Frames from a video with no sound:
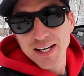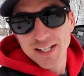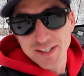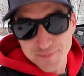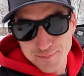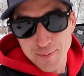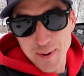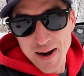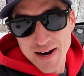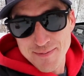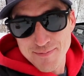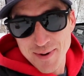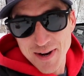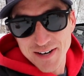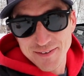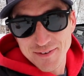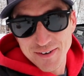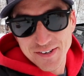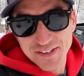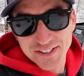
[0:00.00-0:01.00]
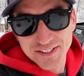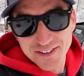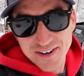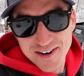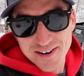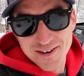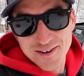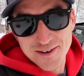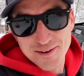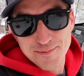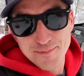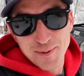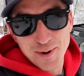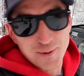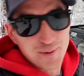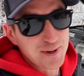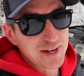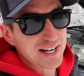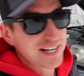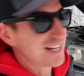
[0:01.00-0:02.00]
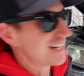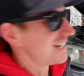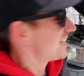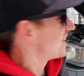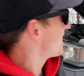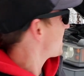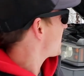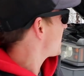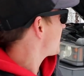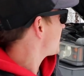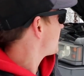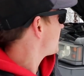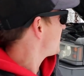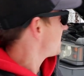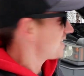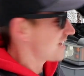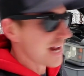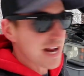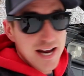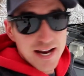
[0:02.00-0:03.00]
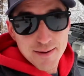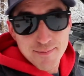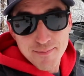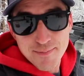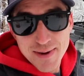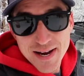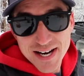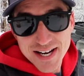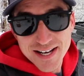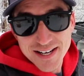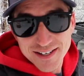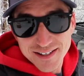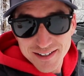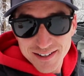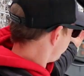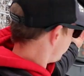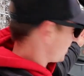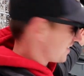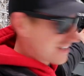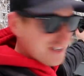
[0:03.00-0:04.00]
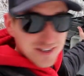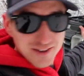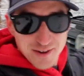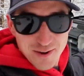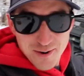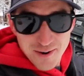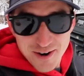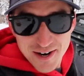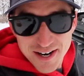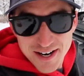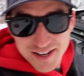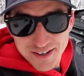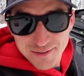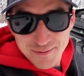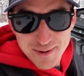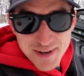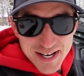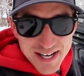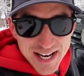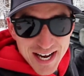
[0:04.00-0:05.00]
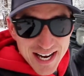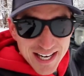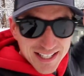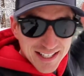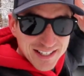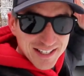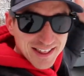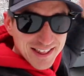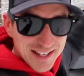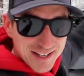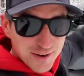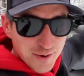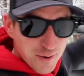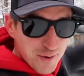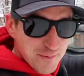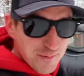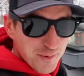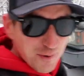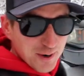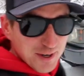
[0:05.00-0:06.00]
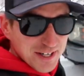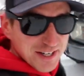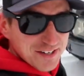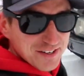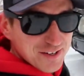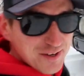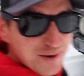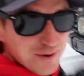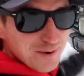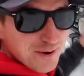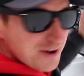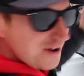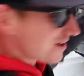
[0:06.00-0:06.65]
It's been a bit of a struggle, but we'll get into that in a minute. Isn't it glorious? We got the 04 disco